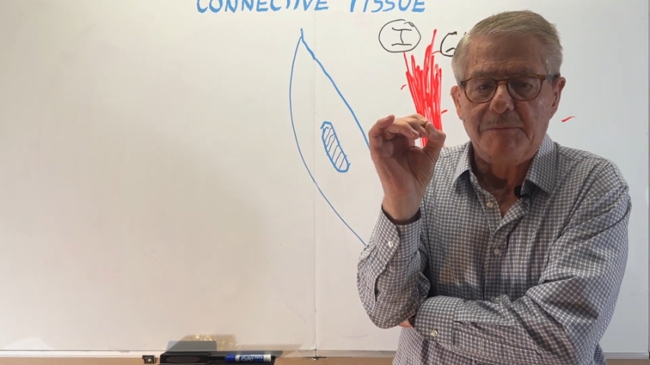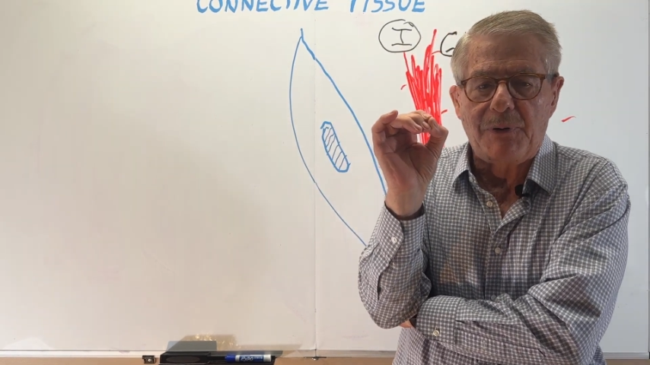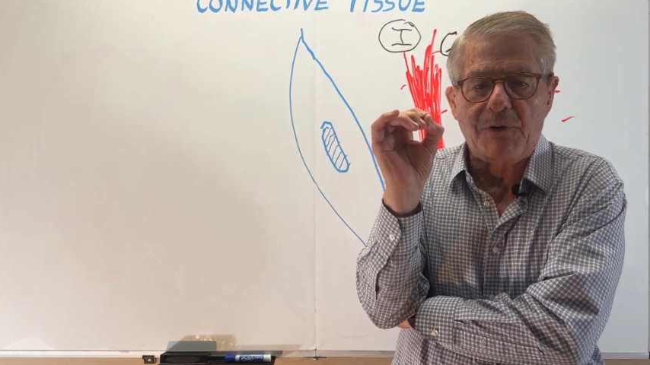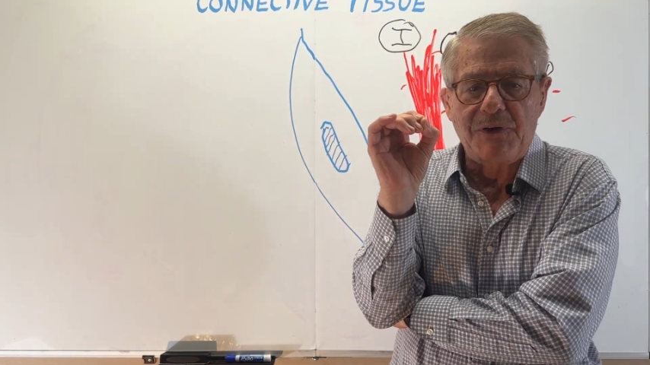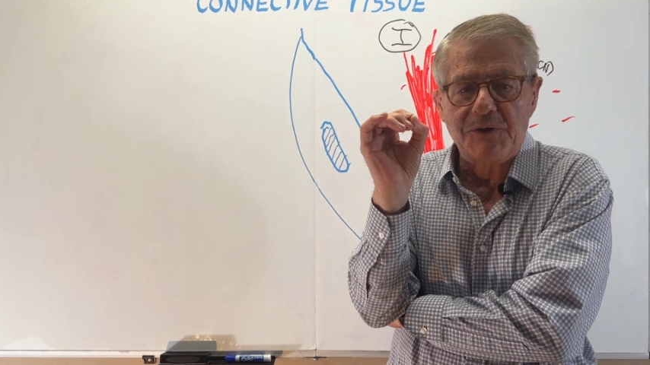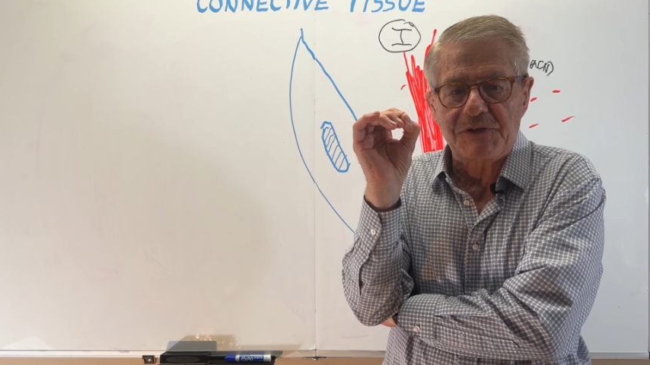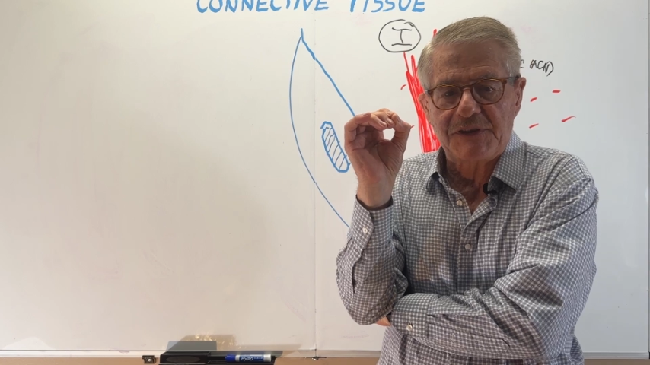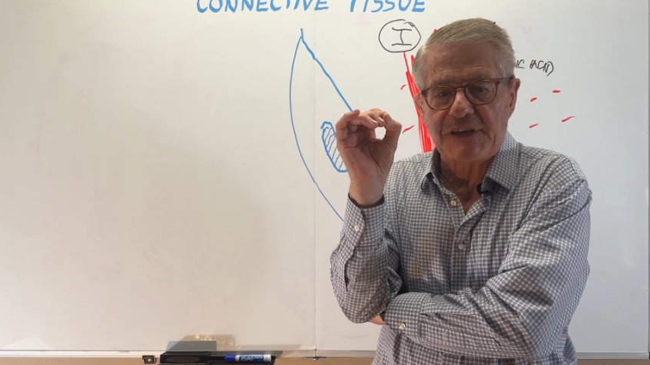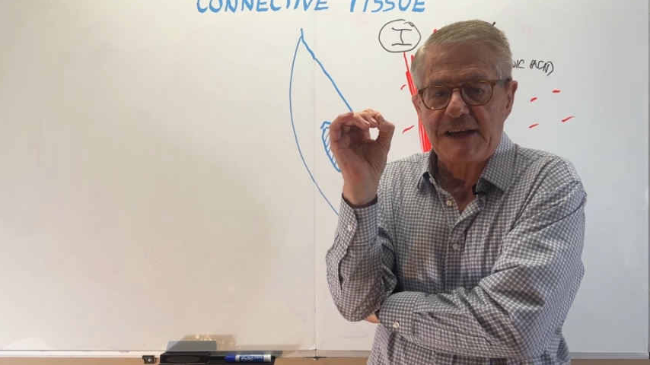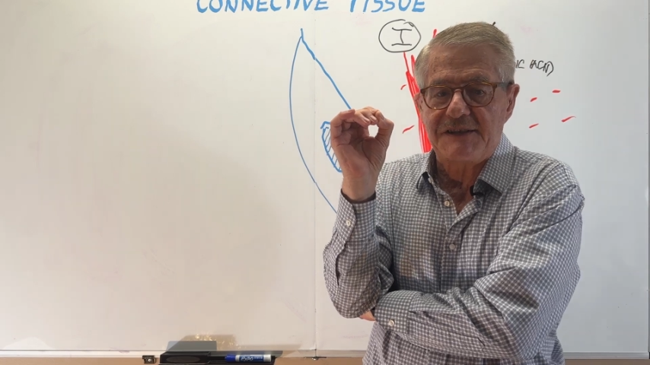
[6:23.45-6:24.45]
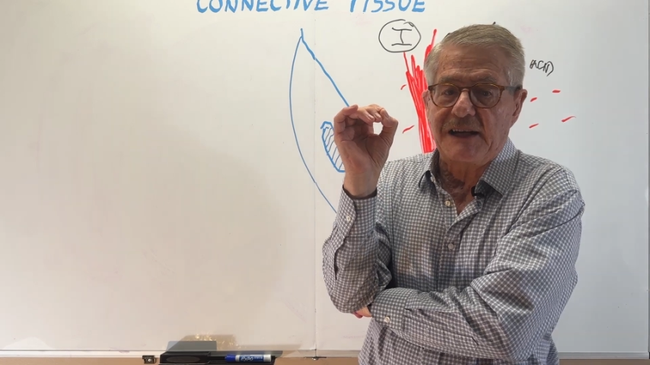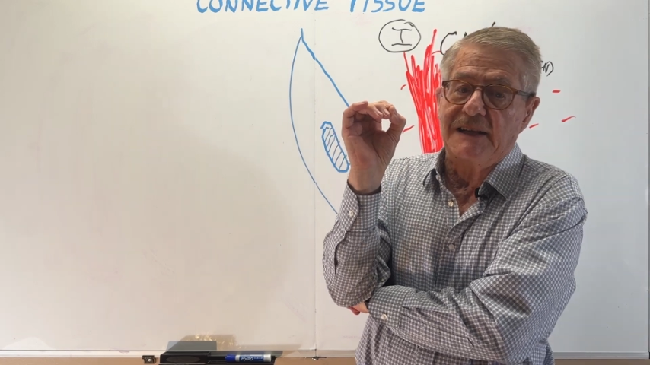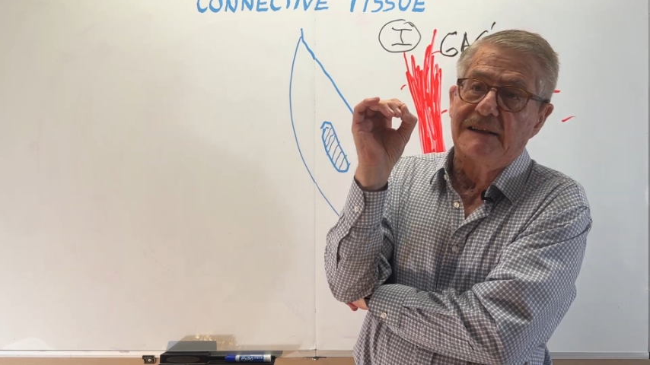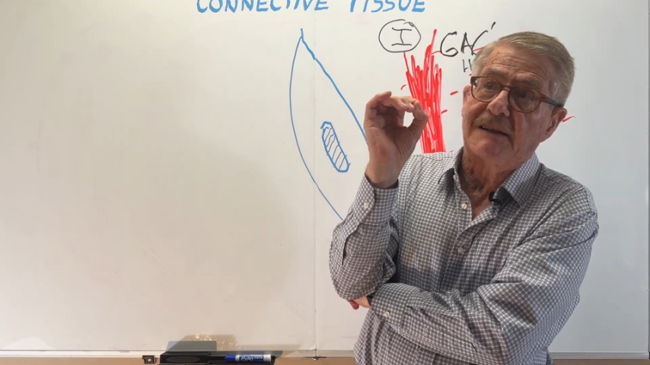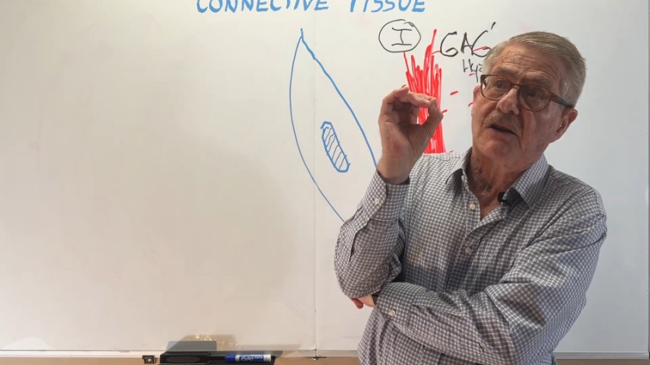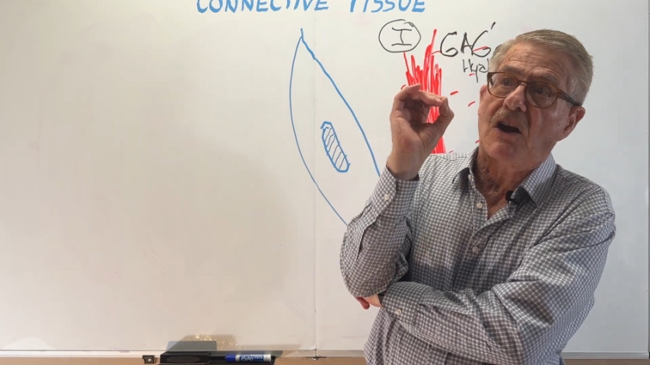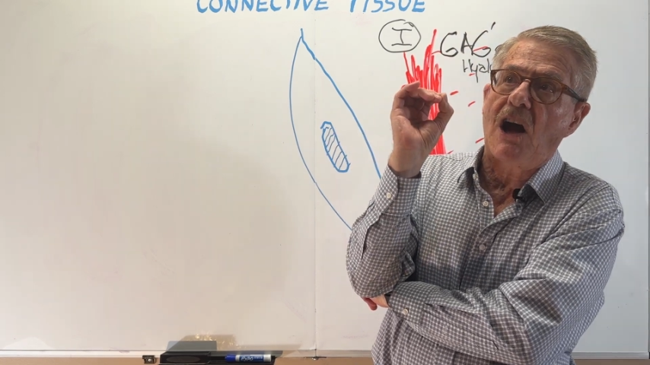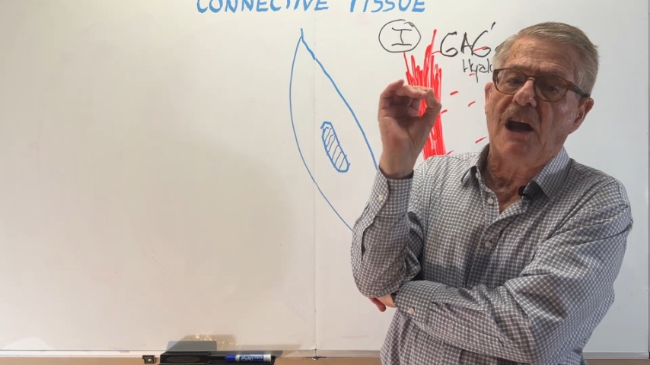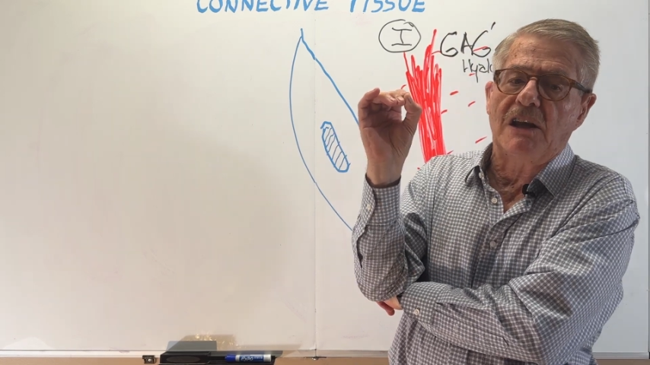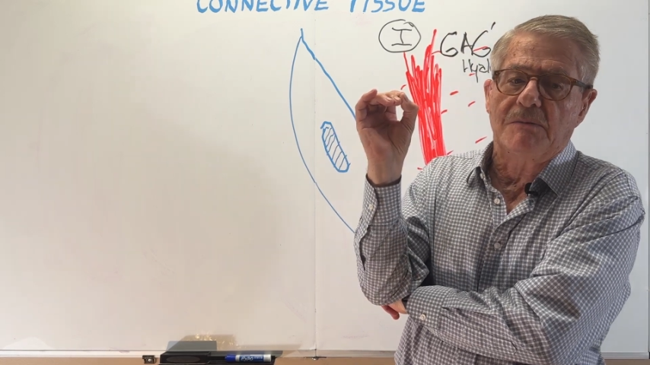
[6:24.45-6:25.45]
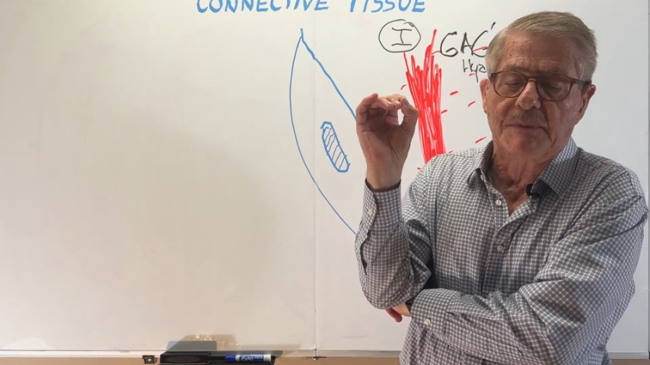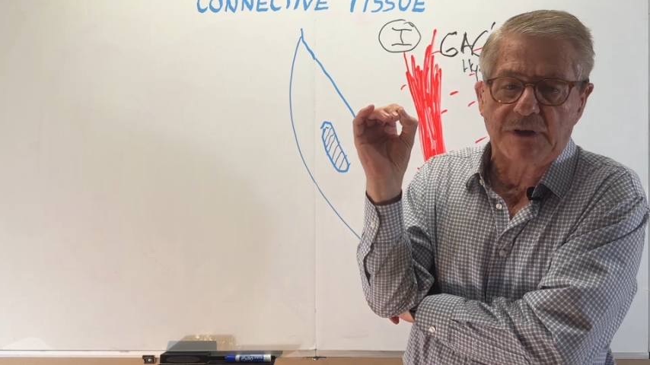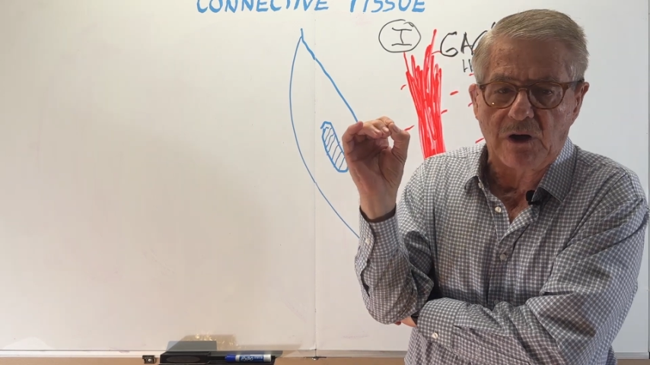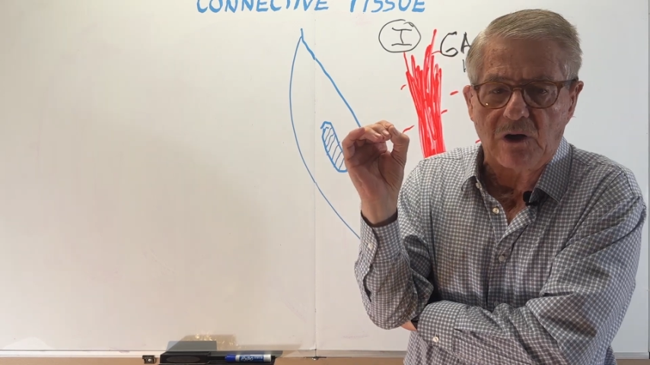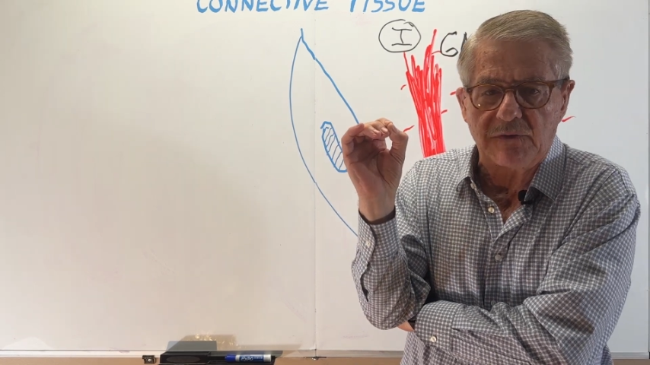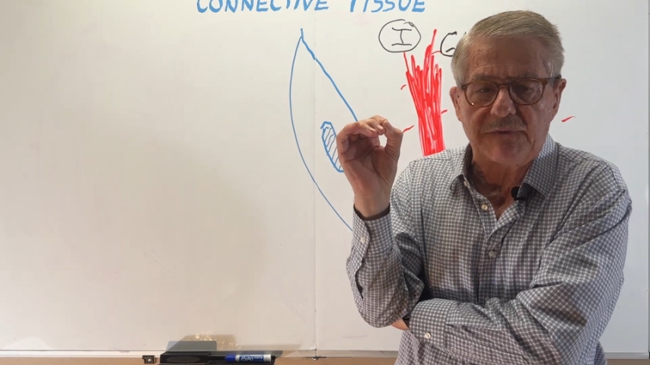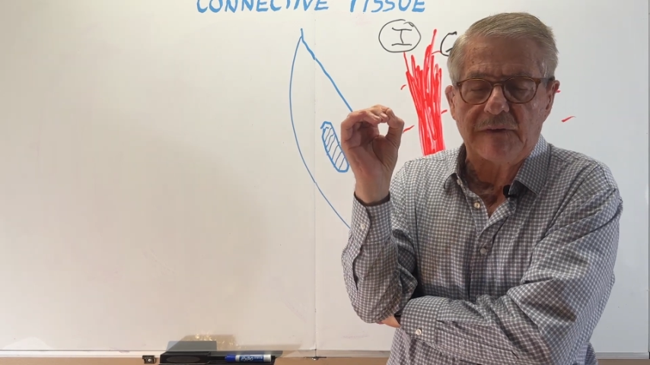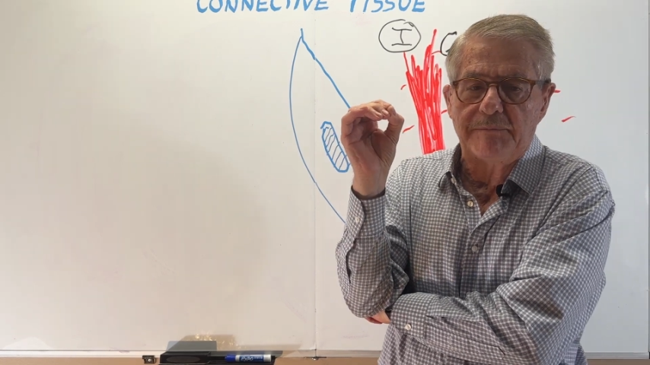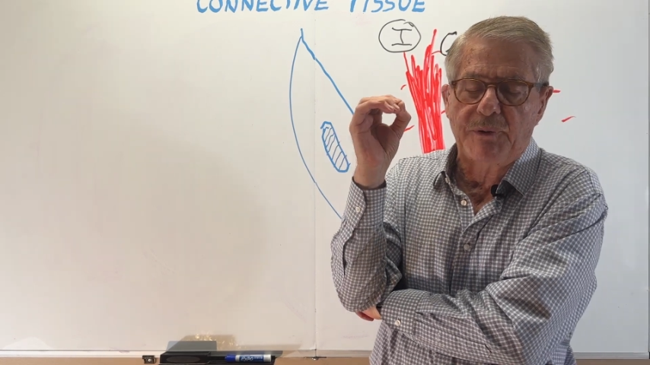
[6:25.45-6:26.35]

produce such a column of